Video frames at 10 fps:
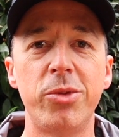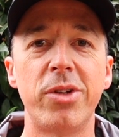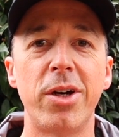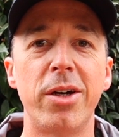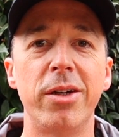
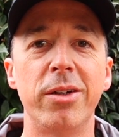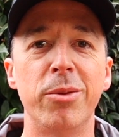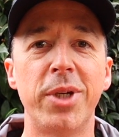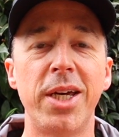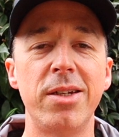so I'm
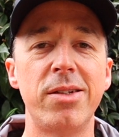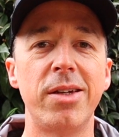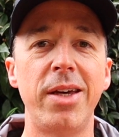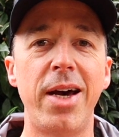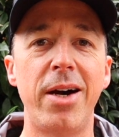keen to
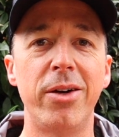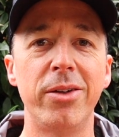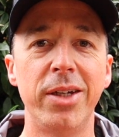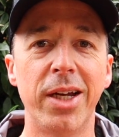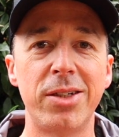see how
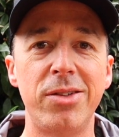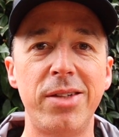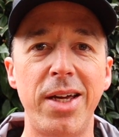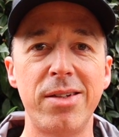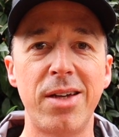it actually
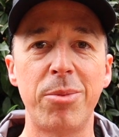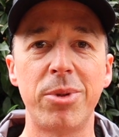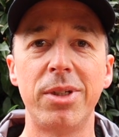stands up